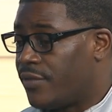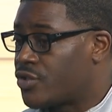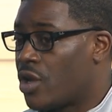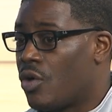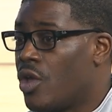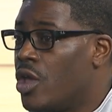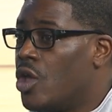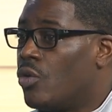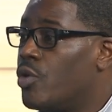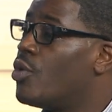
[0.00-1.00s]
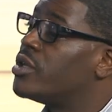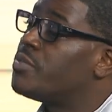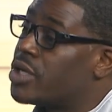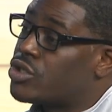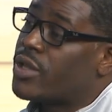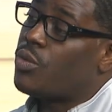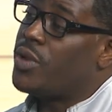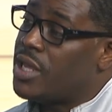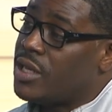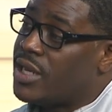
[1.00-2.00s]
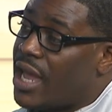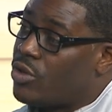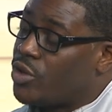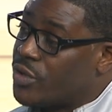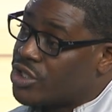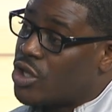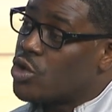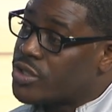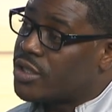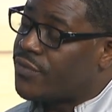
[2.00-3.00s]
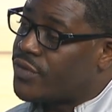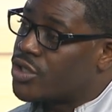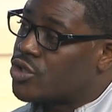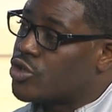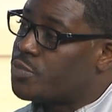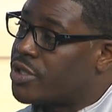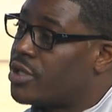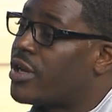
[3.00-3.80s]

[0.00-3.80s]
So we wanted to make sure that we not only reached those individuals, but their